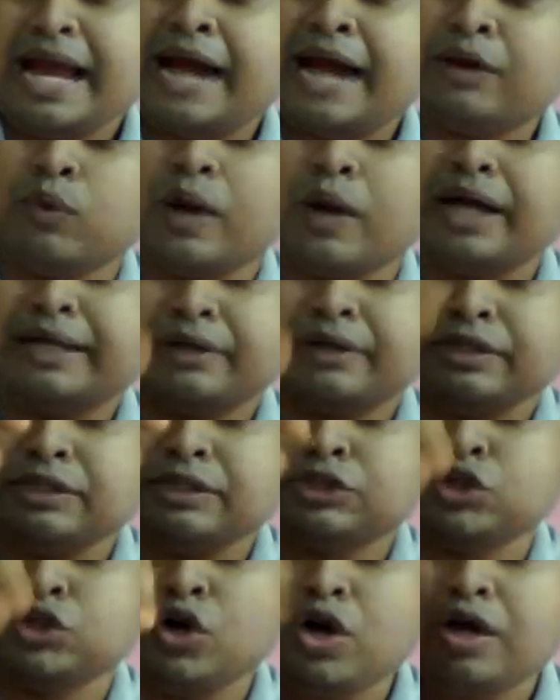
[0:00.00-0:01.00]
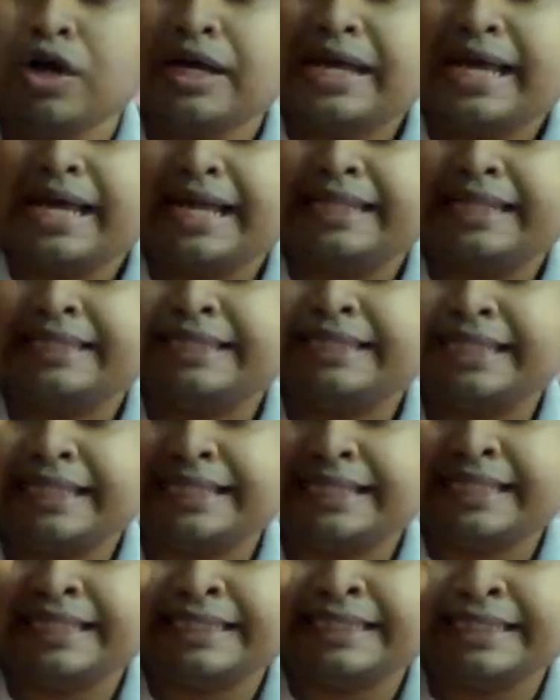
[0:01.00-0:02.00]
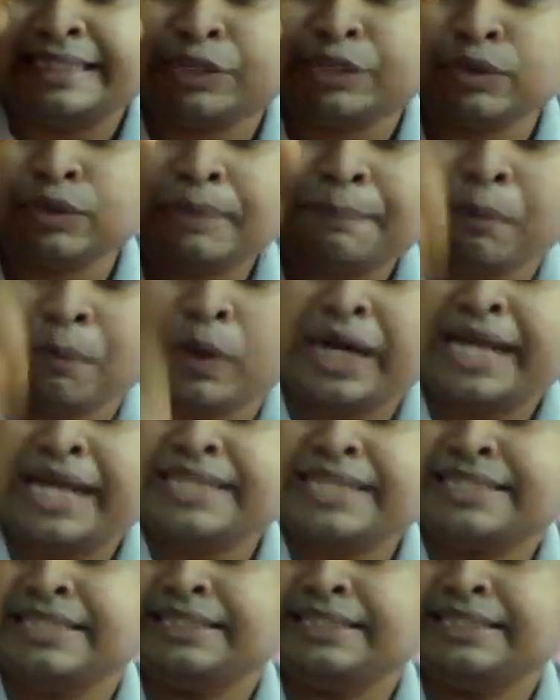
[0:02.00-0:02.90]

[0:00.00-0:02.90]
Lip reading: and so it will be polarized